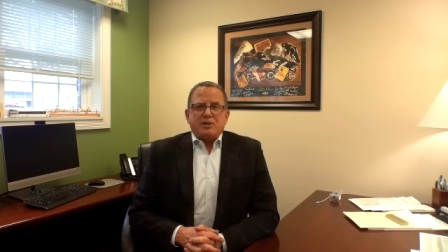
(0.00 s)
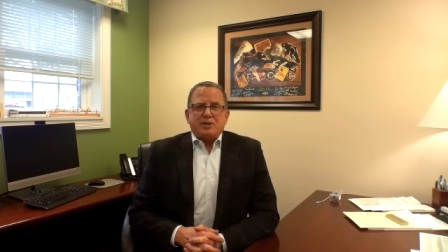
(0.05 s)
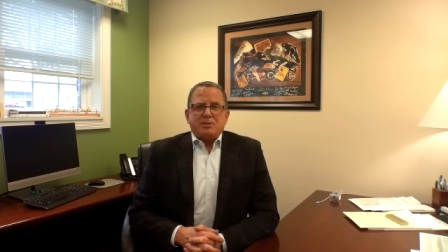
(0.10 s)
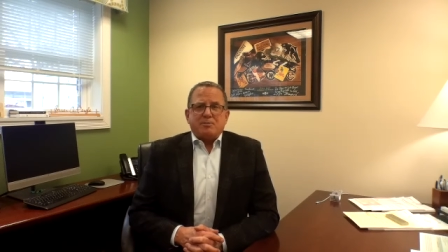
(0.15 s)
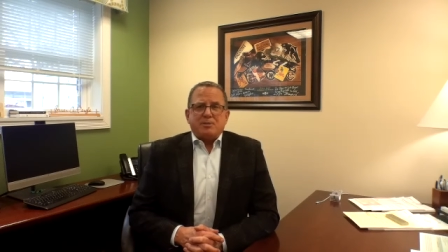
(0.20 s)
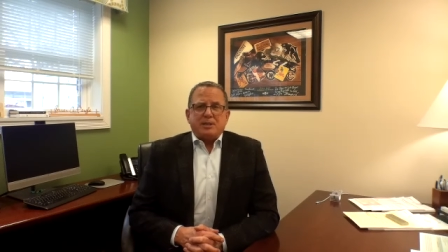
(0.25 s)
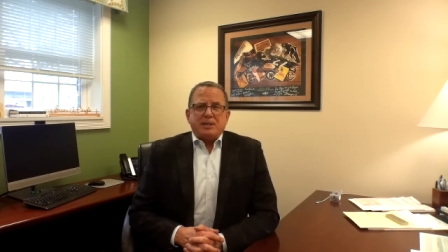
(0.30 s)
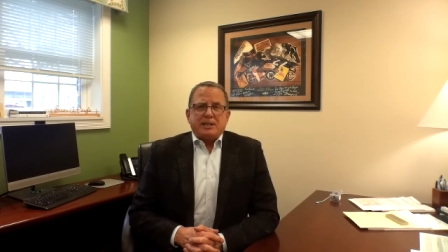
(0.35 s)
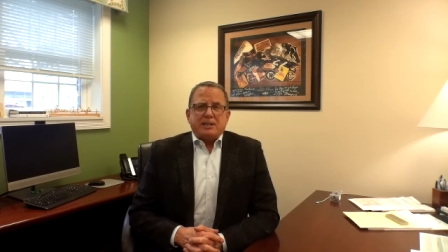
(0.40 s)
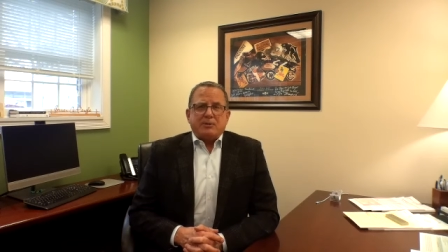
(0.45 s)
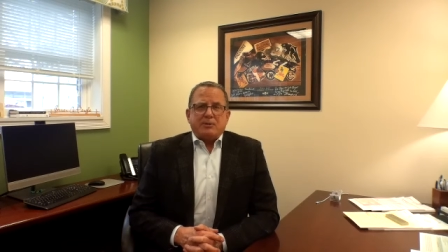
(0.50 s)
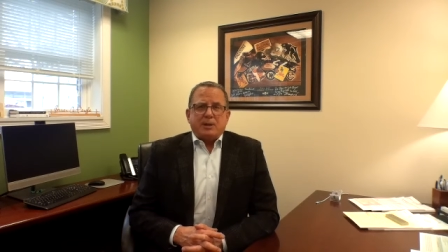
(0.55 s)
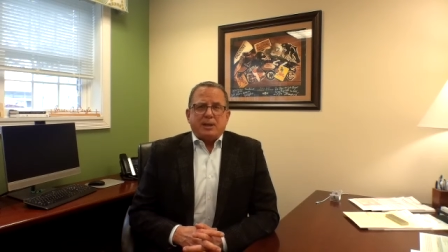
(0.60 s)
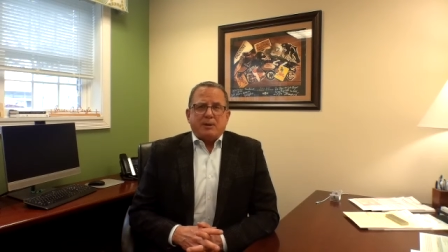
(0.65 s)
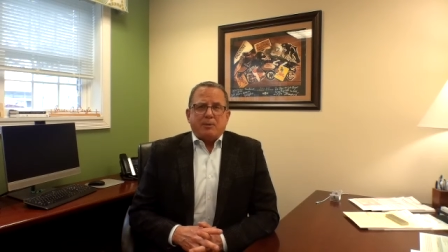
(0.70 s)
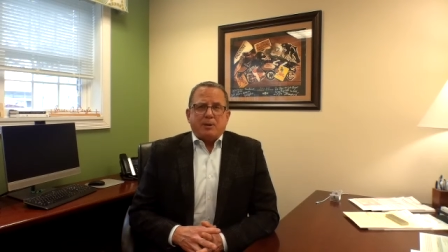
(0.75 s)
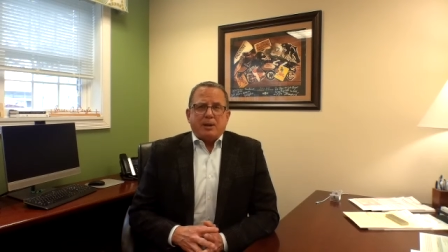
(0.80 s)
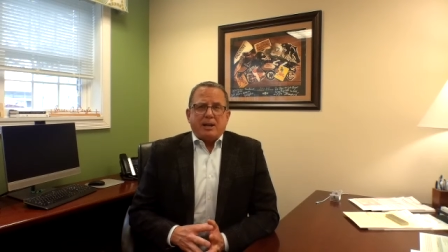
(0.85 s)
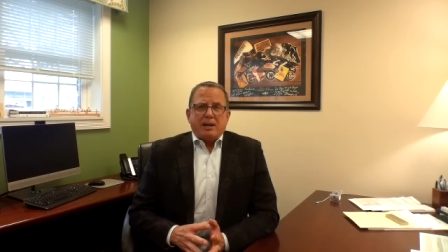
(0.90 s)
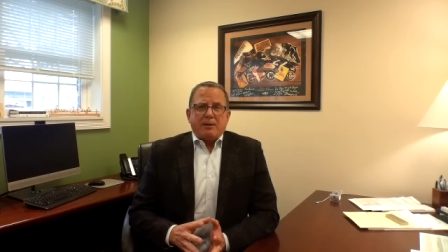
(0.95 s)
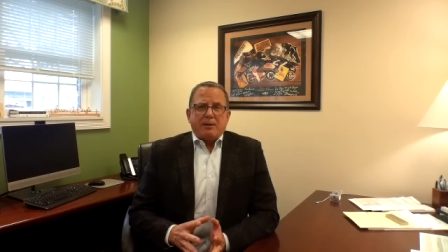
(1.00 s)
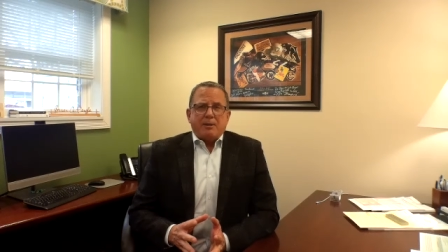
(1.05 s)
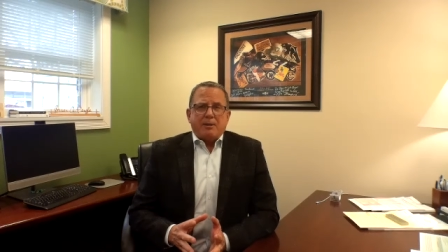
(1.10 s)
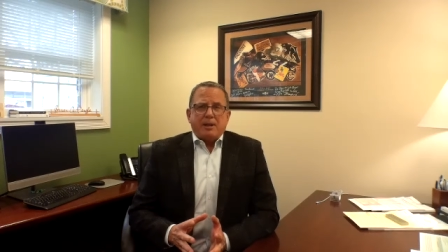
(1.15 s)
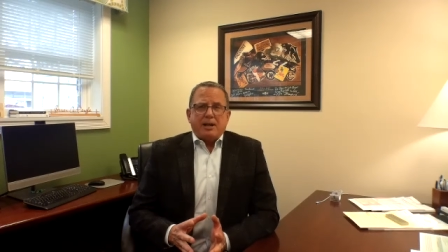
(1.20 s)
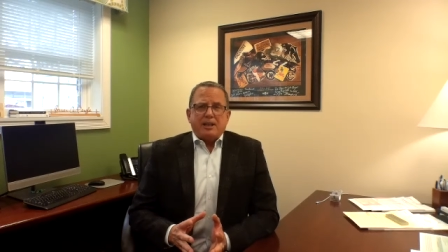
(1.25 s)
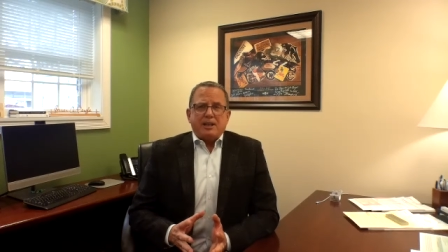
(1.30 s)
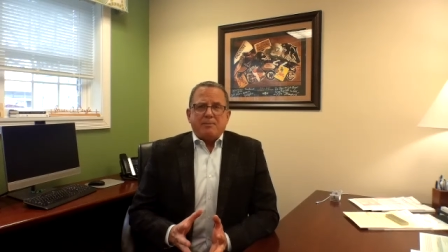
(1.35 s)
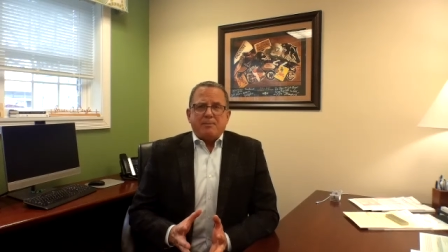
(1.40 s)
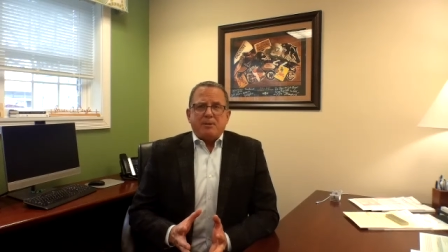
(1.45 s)
In particular, what I
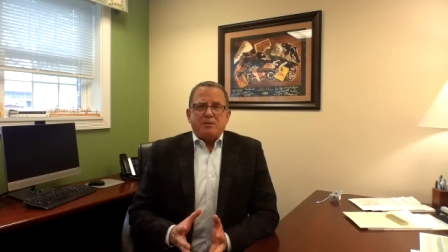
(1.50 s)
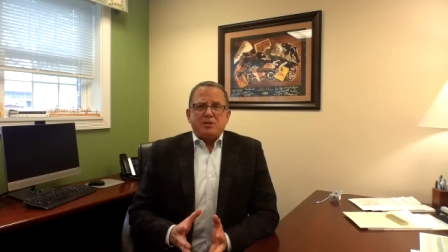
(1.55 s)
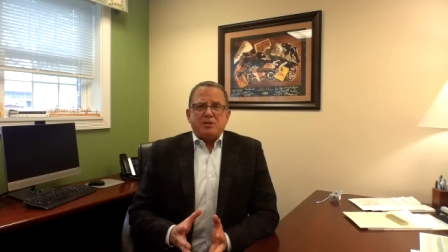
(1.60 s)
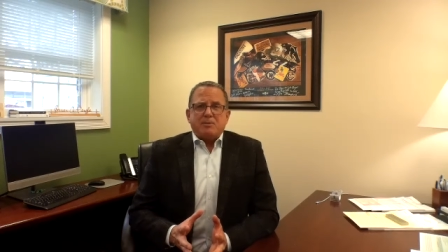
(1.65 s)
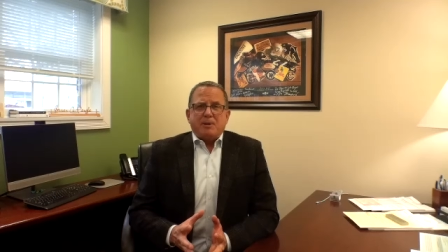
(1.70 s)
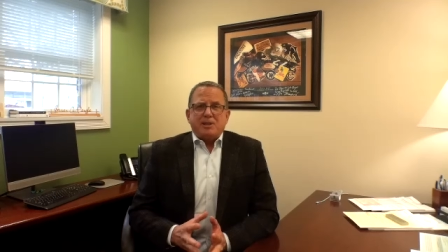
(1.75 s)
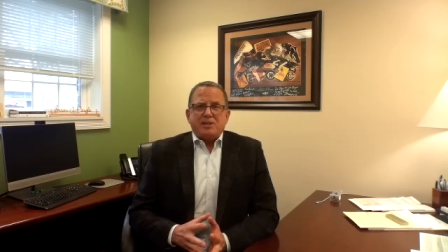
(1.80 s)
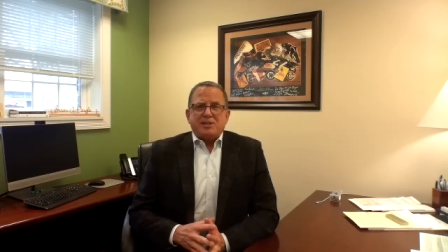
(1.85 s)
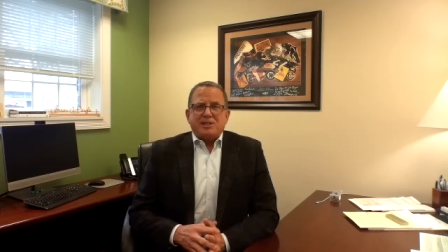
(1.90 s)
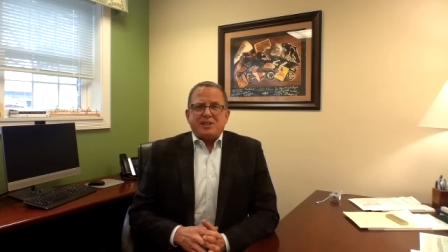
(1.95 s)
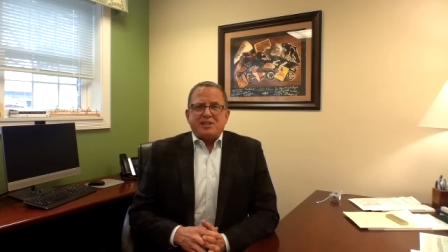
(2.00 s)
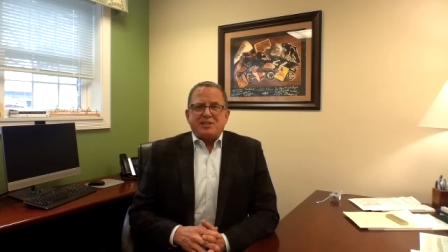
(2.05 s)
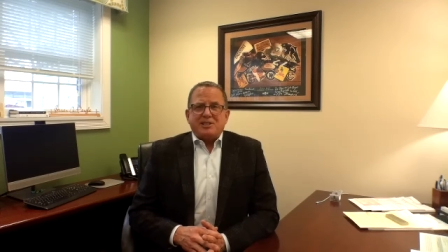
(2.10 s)
like the most about St.